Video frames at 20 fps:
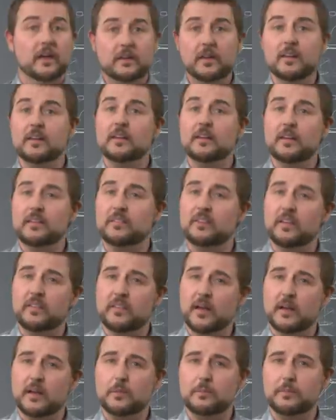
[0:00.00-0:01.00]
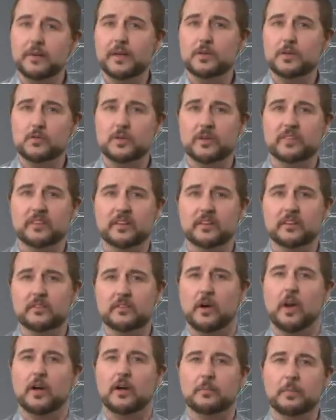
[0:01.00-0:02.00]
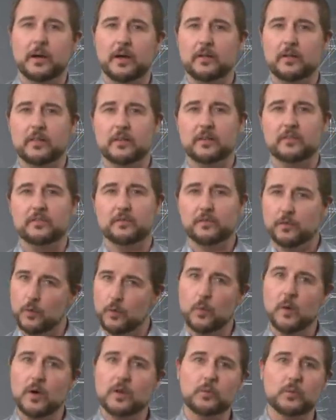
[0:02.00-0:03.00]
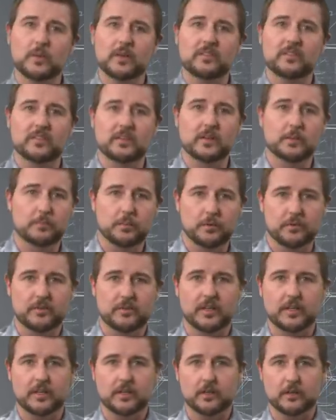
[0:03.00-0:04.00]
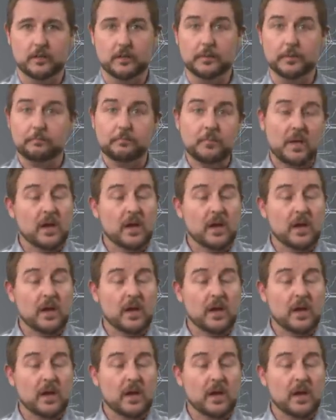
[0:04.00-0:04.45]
Nonetheless, I thought it would be interesting to talk about this for one reason in particular.